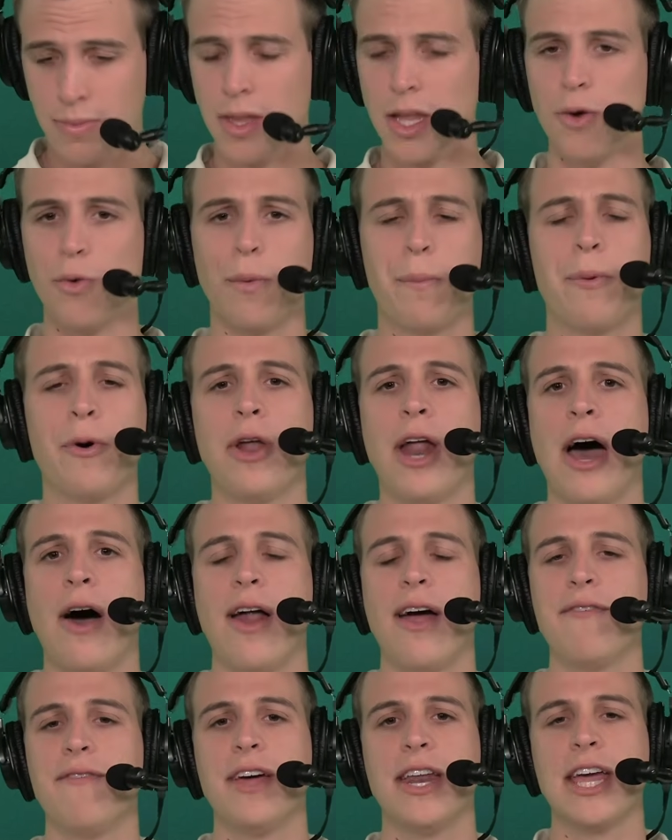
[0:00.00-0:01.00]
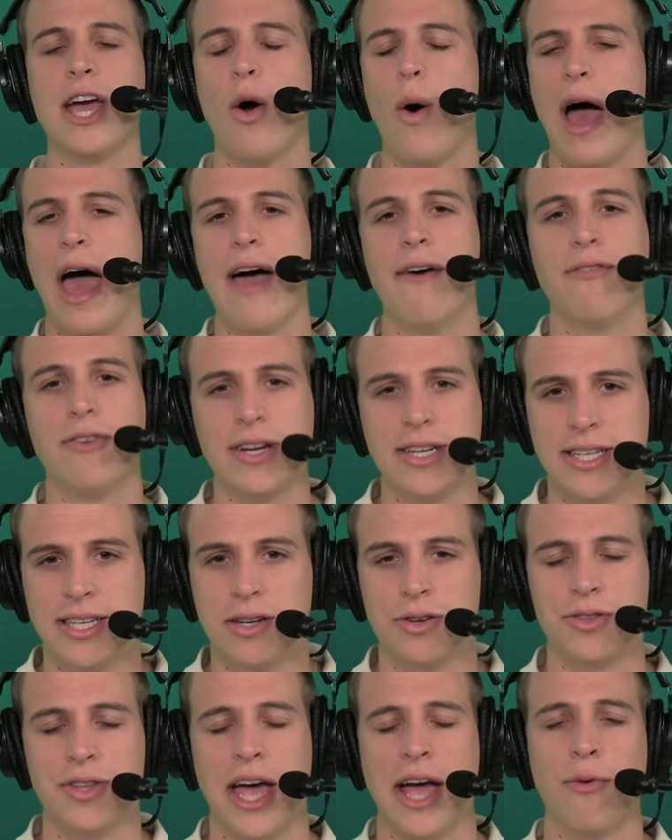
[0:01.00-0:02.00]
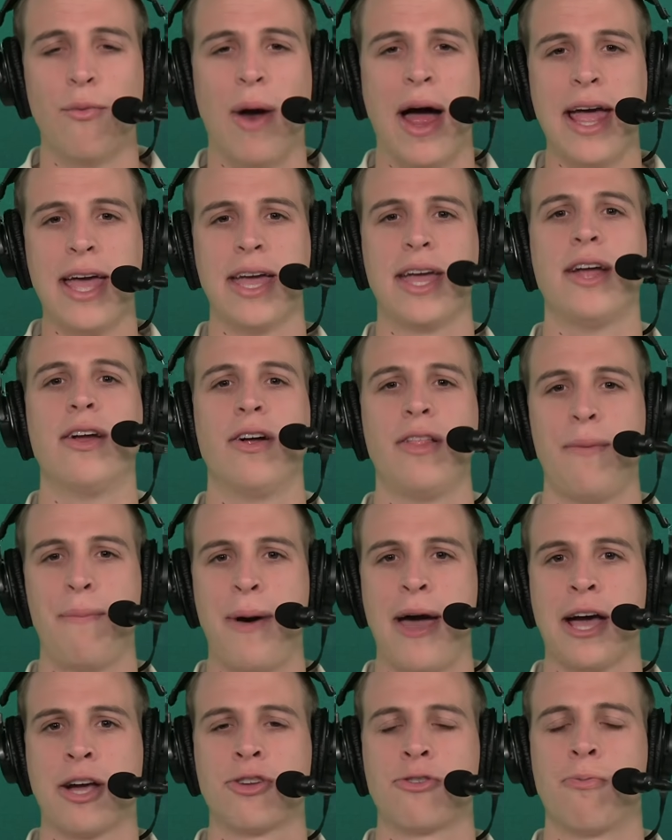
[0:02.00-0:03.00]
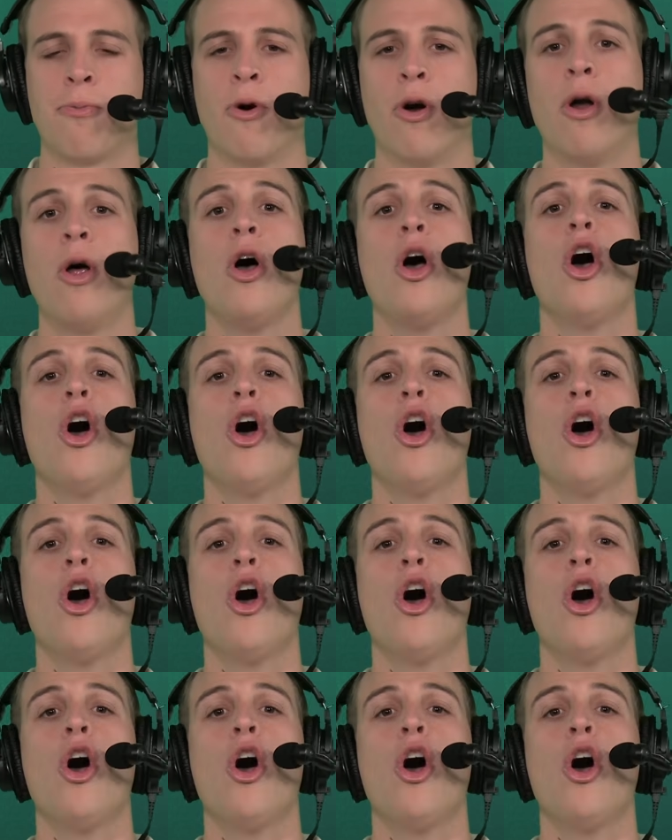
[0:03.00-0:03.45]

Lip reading: We put out a video every single day right here on the Packers Report,